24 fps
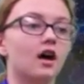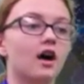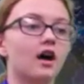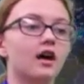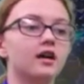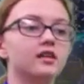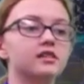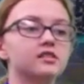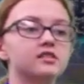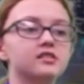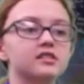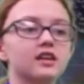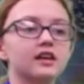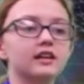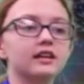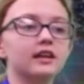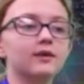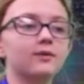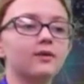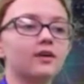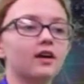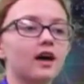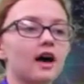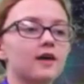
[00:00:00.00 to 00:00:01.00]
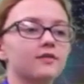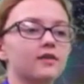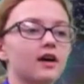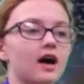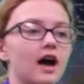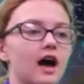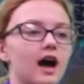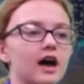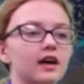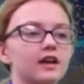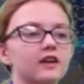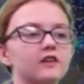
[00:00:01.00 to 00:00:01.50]
On Sunday we'll have a
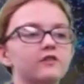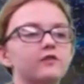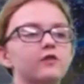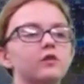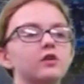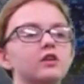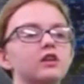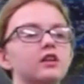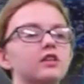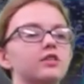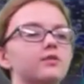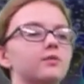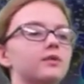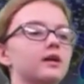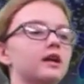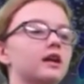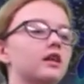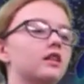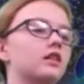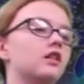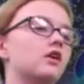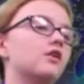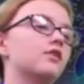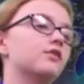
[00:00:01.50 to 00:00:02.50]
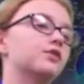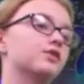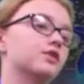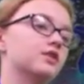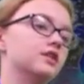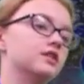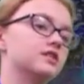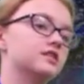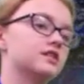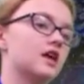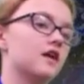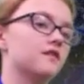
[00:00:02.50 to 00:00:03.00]
high of 43 and a low of
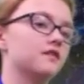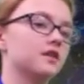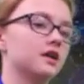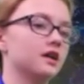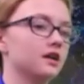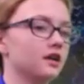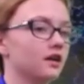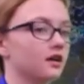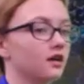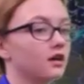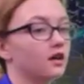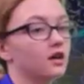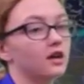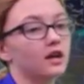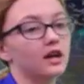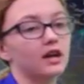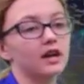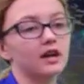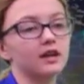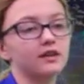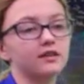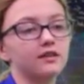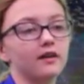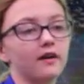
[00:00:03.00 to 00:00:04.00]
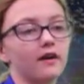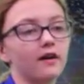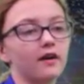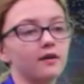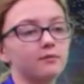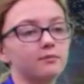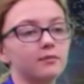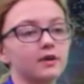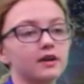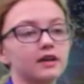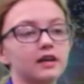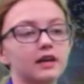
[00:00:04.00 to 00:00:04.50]
37. And
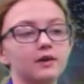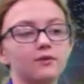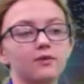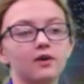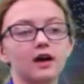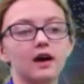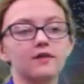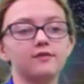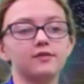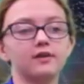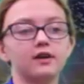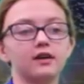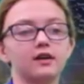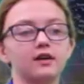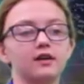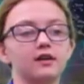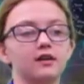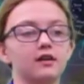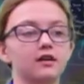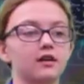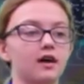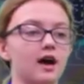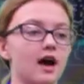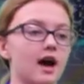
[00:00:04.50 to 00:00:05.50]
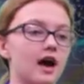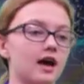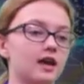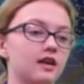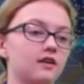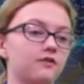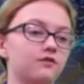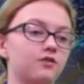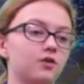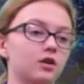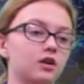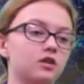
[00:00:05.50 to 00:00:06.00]
on Monday we'll have a high
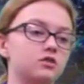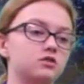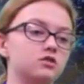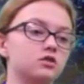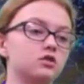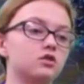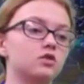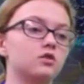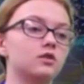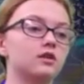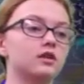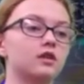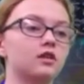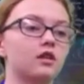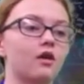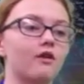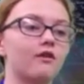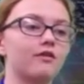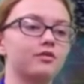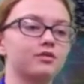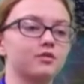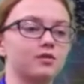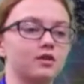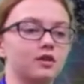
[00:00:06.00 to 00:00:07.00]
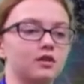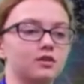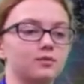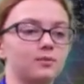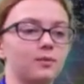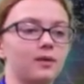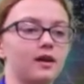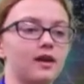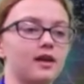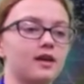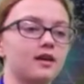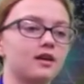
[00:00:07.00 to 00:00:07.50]
of 42 and a low of
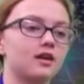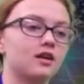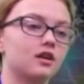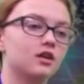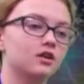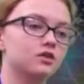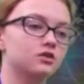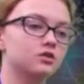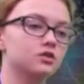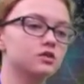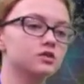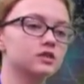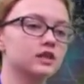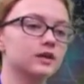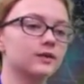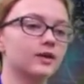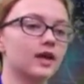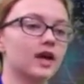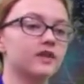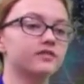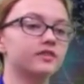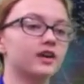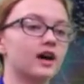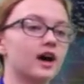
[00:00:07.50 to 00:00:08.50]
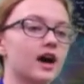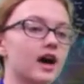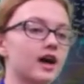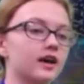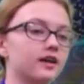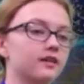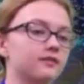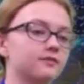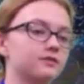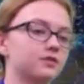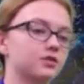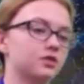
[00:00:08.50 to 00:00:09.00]
33. Tuesday we'll have a high
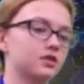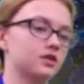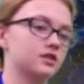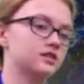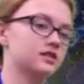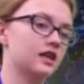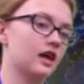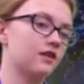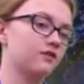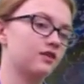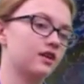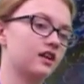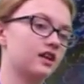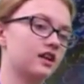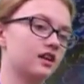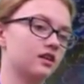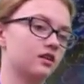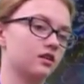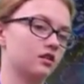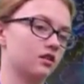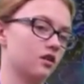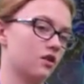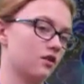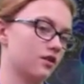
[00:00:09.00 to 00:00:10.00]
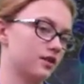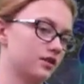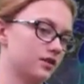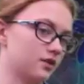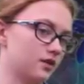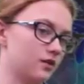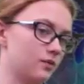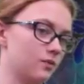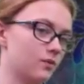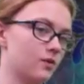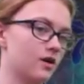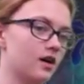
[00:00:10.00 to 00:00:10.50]
of 37 and a low of
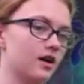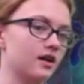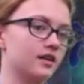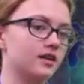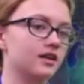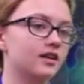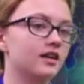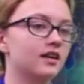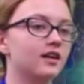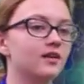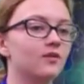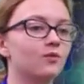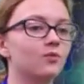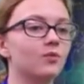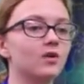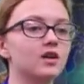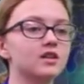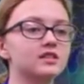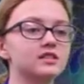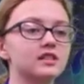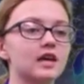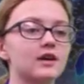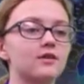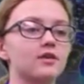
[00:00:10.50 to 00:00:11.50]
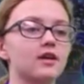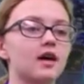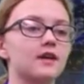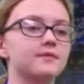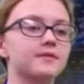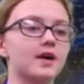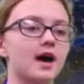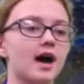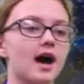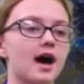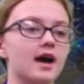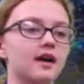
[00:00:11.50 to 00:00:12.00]
31. Wednesday we'll
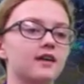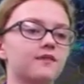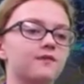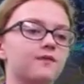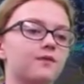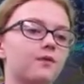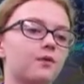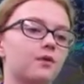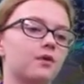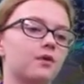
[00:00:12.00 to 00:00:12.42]
have a high of,